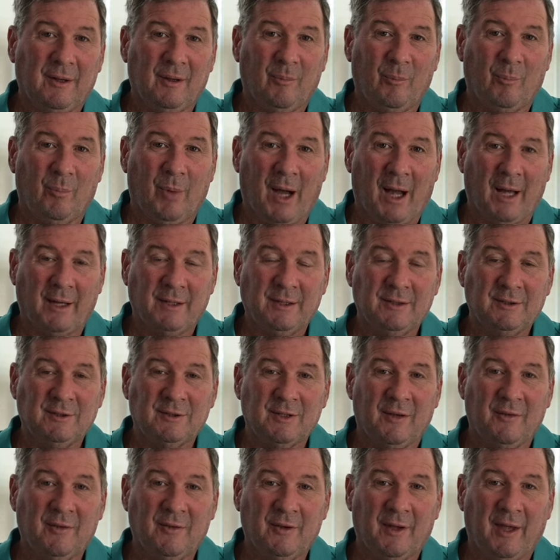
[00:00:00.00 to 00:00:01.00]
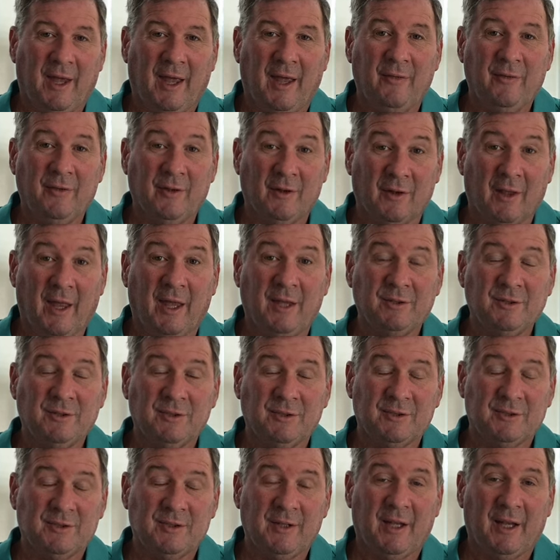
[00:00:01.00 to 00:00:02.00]
bodies and the
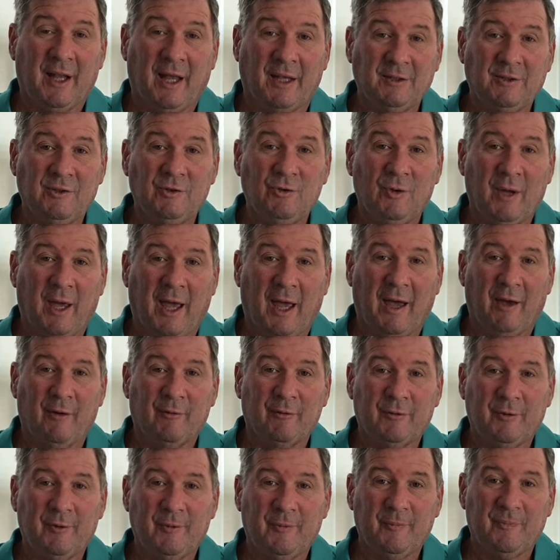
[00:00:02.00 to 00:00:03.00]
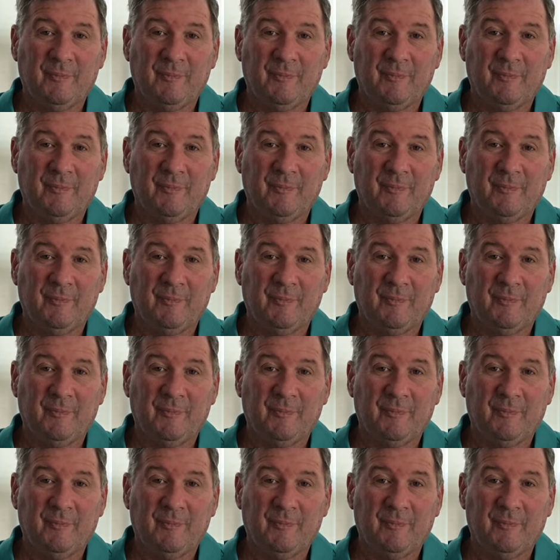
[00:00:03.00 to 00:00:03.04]
lenses that I do have.